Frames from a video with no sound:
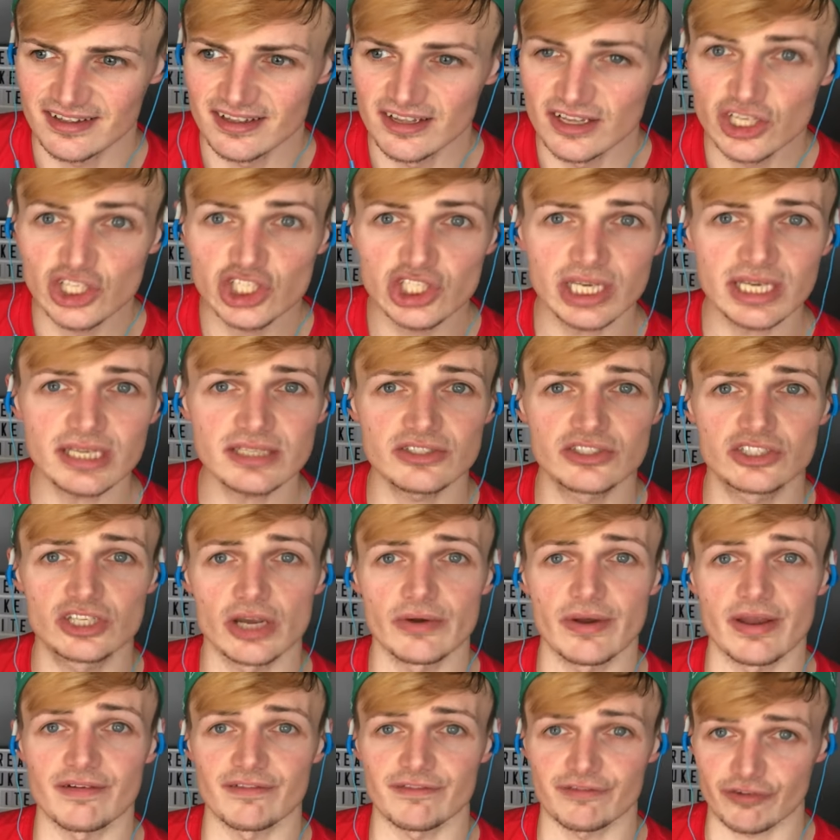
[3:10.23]
She's
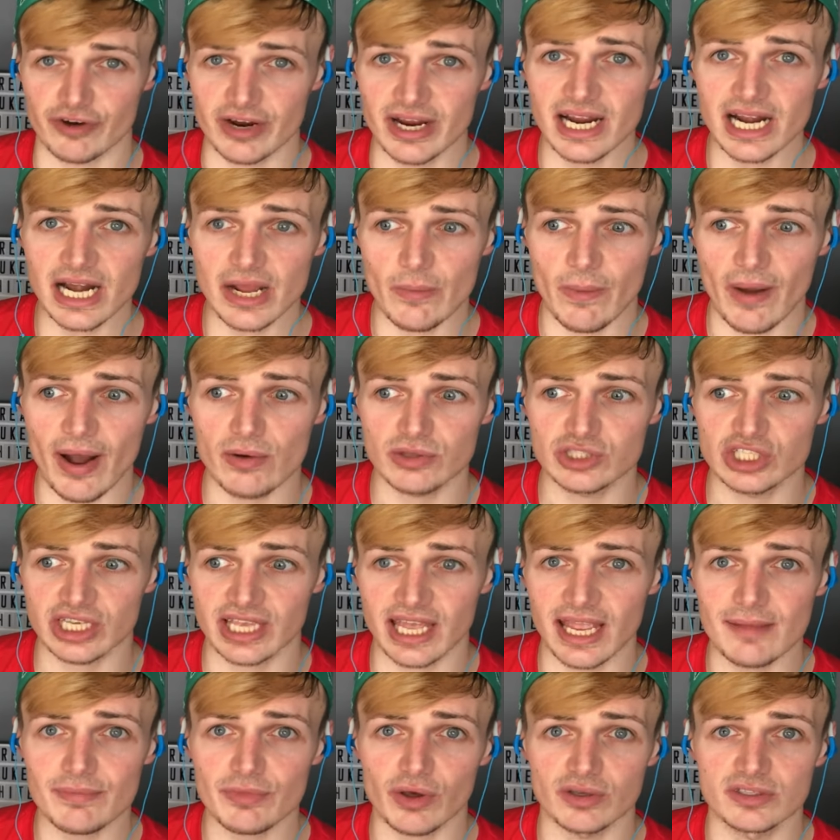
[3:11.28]
doing really well to
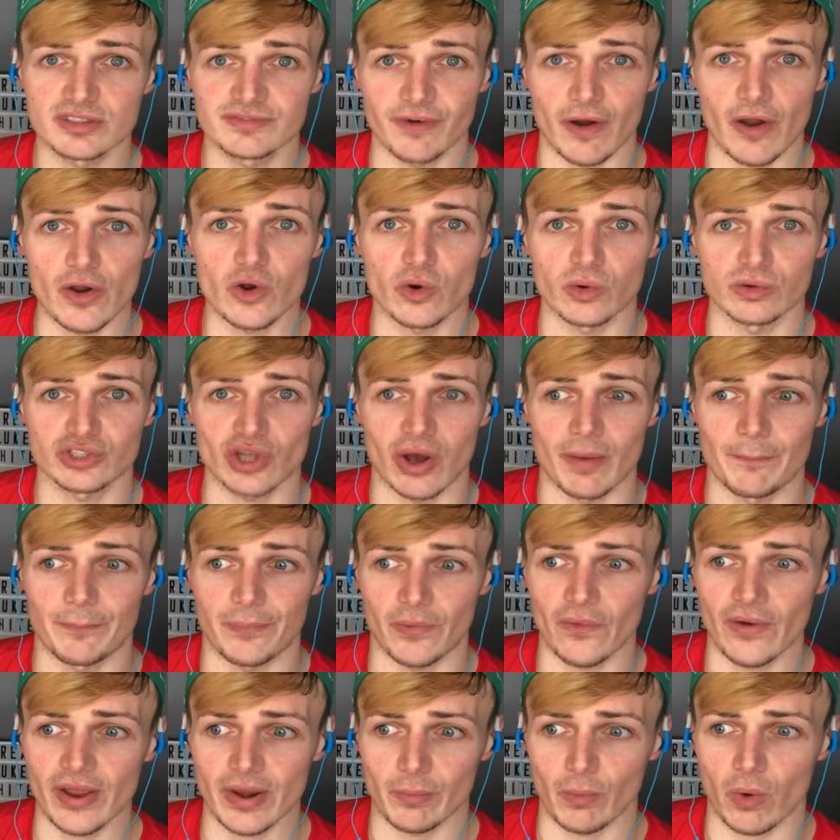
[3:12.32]
keep those vocals on
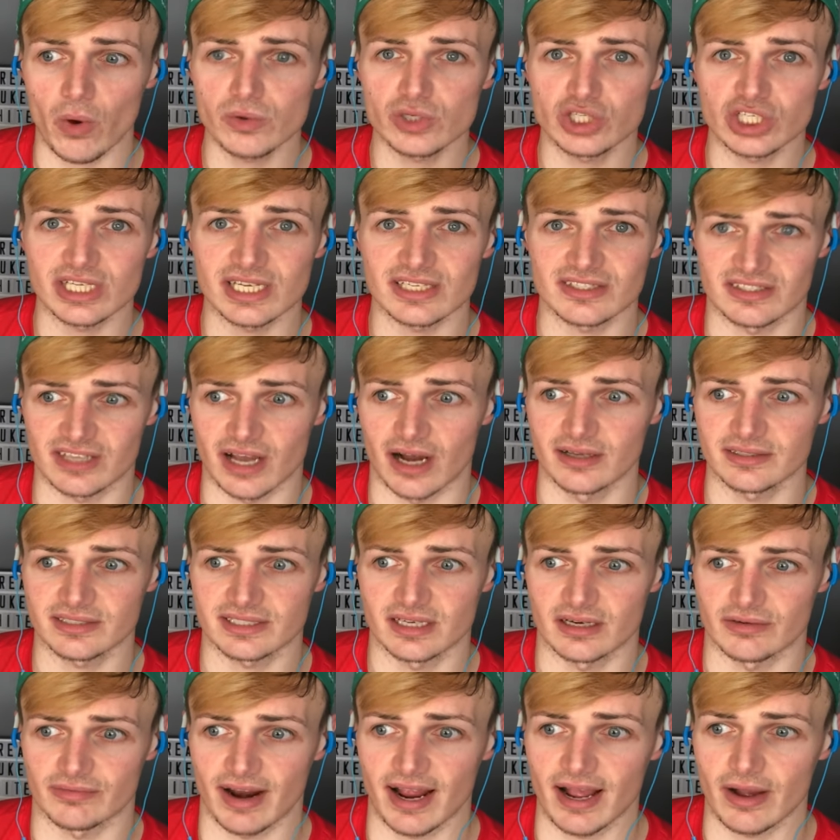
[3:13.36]
point while she is
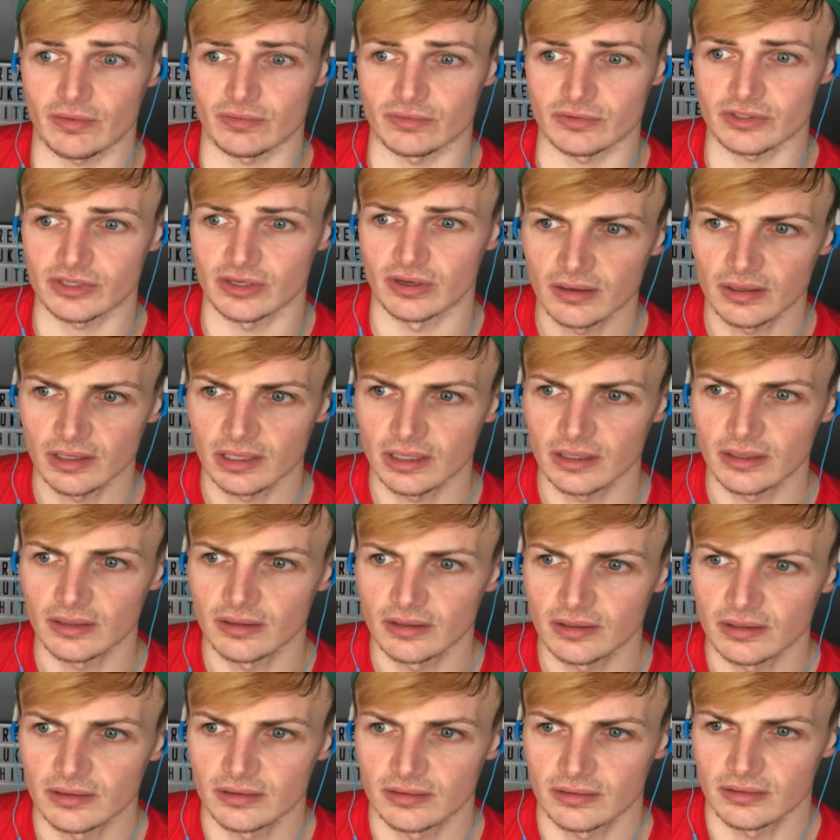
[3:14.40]
dancing around.
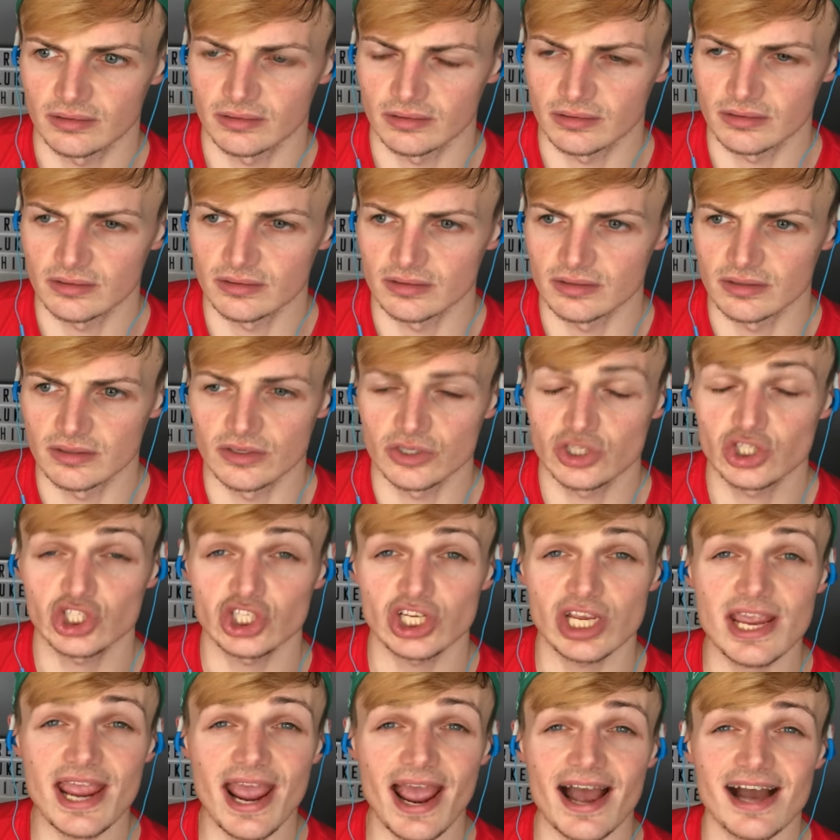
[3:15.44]

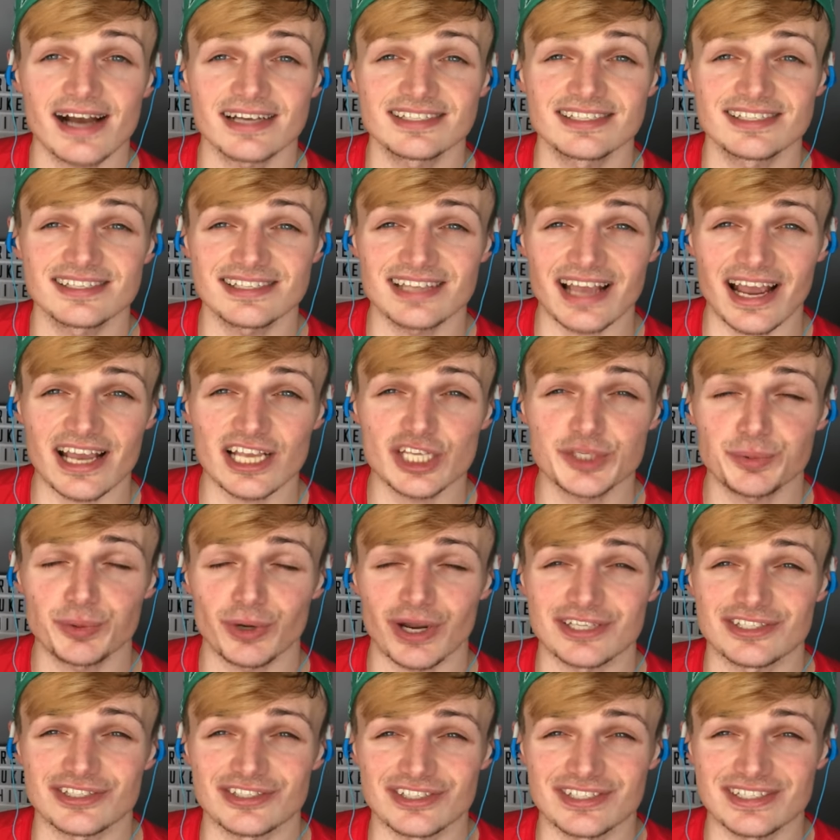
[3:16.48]
She has stage
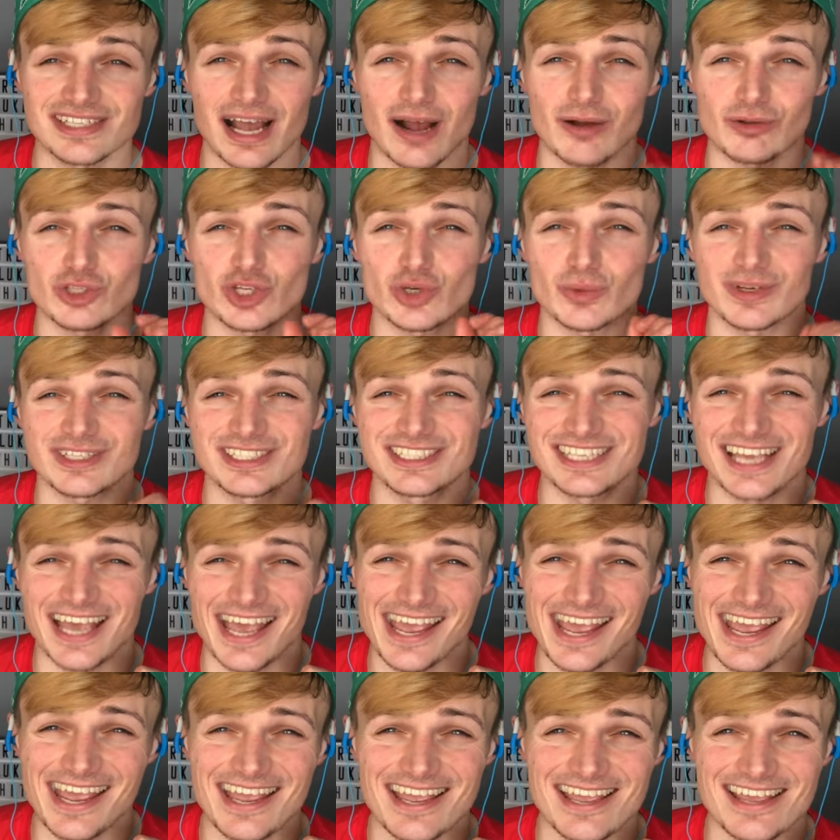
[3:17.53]
presence down to a
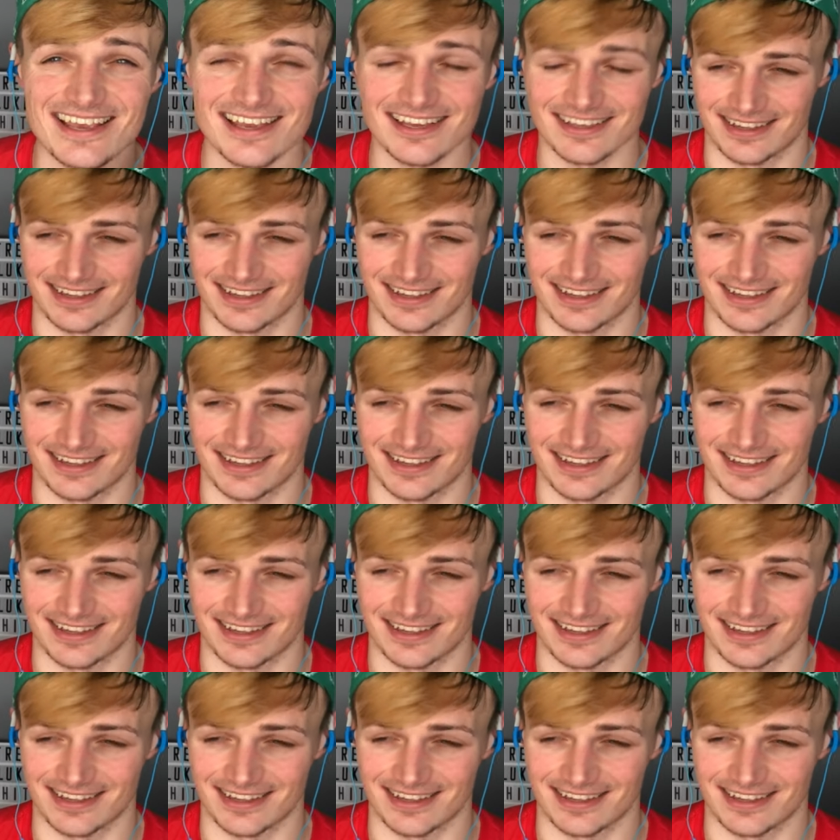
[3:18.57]
T.